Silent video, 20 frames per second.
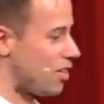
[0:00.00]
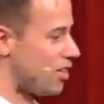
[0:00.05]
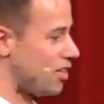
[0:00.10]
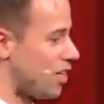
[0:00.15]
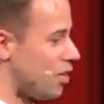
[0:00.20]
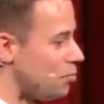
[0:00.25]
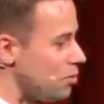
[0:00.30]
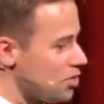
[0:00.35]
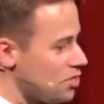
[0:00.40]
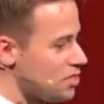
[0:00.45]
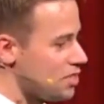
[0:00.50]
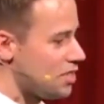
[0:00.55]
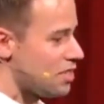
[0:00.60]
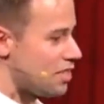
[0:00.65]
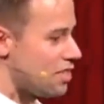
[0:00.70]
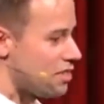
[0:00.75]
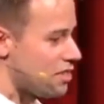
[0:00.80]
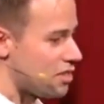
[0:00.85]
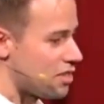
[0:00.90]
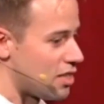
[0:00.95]
right now because
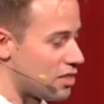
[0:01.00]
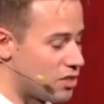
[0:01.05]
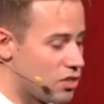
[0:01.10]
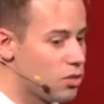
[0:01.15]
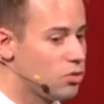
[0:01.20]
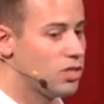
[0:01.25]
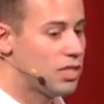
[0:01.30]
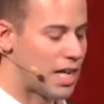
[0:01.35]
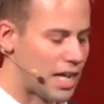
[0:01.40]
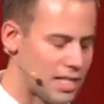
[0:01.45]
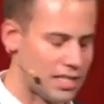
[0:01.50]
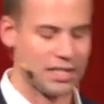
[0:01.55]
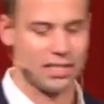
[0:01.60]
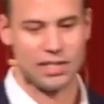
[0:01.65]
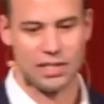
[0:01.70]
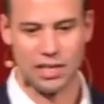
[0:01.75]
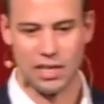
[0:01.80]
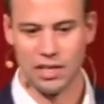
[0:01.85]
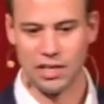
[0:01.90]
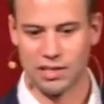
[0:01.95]
it's listening. So
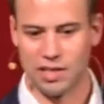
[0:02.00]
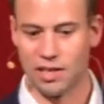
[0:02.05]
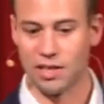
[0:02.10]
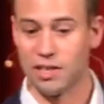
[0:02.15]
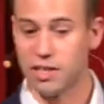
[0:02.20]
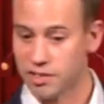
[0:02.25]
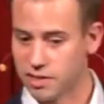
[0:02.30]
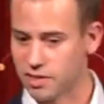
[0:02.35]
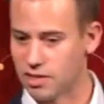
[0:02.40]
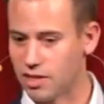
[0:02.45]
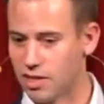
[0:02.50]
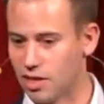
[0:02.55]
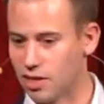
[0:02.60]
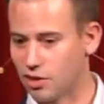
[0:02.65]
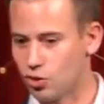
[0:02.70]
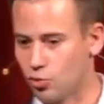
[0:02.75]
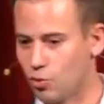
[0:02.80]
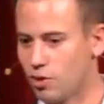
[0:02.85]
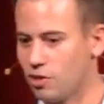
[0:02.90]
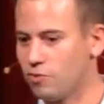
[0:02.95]
yes, they're
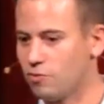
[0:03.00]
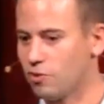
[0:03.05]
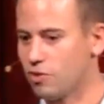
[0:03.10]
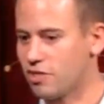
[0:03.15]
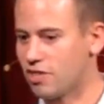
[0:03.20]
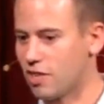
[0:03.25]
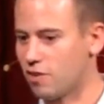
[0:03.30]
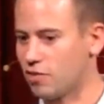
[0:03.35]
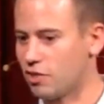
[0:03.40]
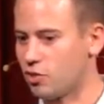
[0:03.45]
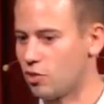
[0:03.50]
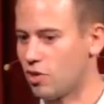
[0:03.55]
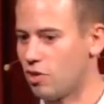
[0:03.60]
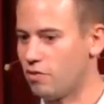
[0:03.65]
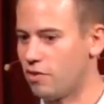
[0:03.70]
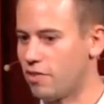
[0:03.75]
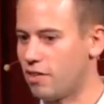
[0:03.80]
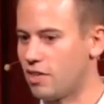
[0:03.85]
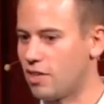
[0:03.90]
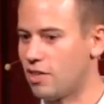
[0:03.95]
listening 24/7 to
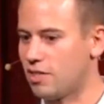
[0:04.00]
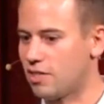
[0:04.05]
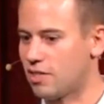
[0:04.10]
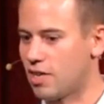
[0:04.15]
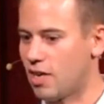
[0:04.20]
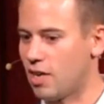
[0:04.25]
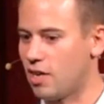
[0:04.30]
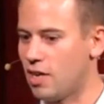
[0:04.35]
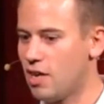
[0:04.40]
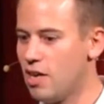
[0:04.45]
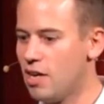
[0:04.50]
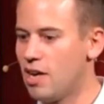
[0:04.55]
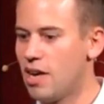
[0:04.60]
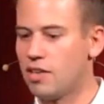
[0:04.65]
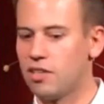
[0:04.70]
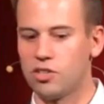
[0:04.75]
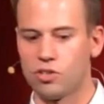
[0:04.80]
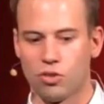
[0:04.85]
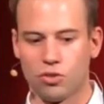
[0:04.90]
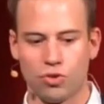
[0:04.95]
everything I say.
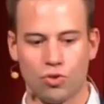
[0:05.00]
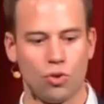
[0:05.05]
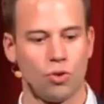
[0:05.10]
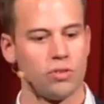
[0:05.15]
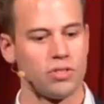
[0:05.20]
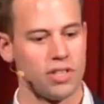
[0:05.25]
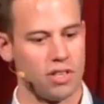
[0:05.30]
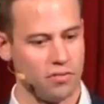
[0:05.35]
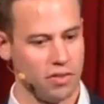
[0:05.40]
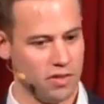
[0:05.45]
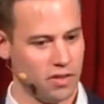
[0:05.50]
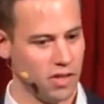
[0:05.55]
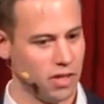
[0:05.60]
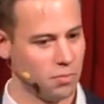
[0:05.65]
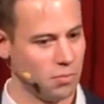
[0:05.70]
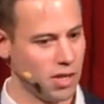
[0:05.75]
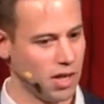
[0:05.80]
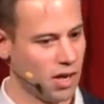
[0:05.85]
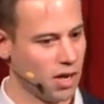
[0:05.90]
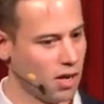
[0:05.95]
And it controls everything
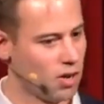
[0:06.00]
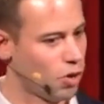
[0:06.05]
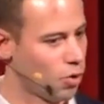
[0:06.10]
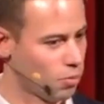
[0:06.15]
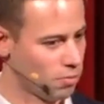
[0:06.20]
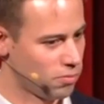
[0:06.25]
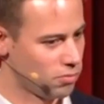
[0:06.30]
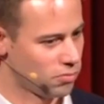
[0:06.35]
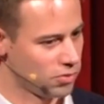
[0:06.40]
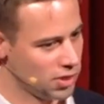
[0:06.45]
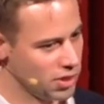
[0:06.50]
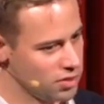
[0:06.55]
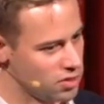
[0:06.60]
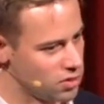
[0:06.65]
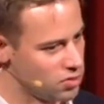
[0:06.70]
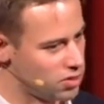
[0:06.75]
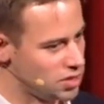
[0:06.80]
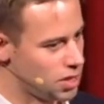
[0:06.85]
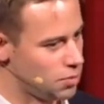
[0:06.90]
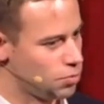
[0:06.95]
in my home, right?
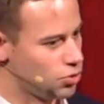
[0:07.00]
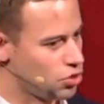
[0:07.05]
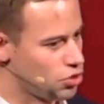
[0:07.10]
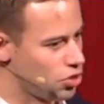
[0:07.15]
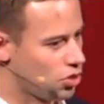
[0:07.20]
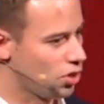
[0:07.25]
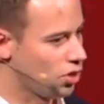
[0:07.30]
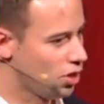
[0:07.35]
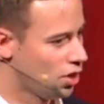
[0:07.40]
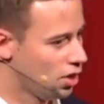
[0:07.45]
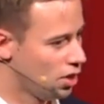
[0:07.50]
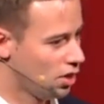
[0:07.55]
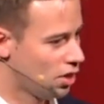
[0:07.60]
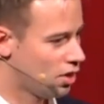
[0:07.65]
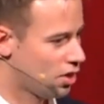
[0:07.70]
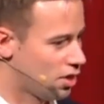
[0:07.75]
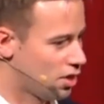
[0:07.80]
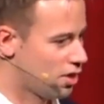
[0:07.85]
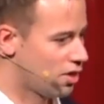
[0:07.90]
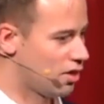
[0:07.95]
So temperature,
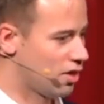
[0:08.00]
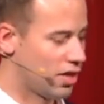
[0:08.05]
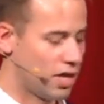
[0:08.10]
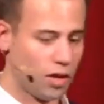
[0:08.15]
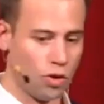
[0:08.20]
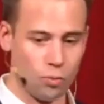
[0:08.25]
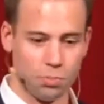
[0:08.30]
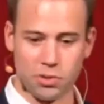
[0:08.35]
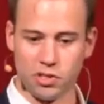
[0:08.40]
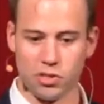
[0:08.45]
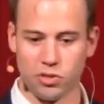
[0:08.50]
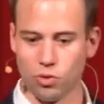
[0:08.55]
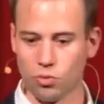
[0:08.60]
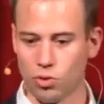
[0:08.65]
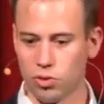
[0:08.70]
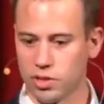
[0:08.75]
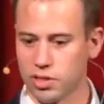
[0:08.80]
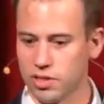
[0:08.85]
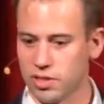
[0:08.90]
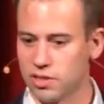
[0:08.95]
I can open the
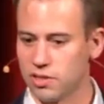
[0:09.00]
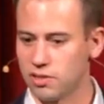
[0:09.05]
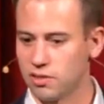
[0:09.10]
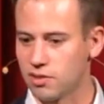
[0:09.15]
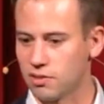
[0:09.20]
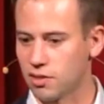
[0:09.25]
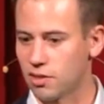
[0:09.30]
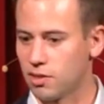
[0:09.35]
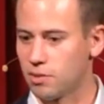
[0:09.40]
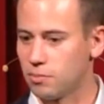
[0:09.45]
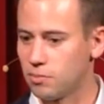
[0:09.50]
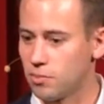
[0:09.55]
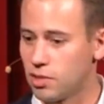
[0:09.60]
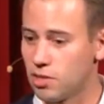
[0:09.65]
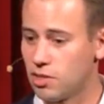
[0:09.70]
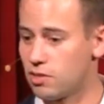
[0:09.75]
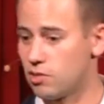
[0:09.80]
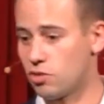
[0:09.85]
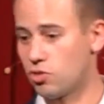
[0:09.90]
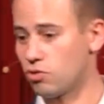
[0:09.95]
doors,
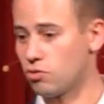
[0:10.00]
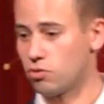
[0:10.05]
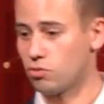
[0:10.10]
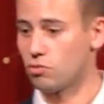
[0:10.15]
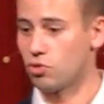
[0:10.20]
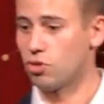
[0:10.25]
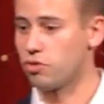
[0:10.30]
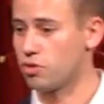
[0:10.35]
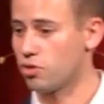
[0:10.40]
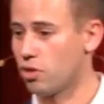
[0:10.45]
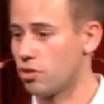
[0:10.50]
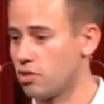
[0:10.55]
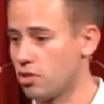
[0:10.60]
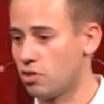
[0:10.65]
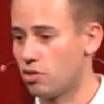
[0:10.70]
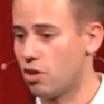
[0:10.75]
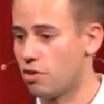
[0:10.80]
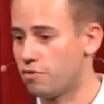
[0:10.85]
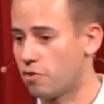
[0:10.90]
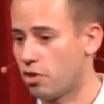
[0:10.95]
it turns on
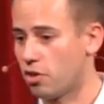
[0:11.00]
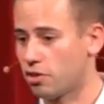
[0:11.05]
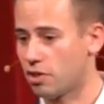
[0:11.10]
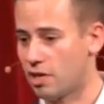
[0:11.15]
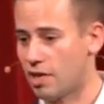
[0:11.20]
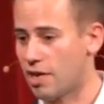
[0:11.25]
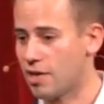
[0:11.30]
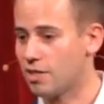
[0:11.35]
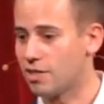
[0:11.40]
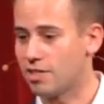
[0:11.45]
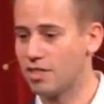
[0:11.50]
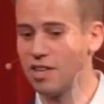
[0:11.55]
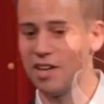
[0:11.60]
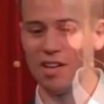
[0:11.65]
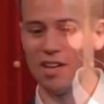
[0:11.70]
and off all the lights.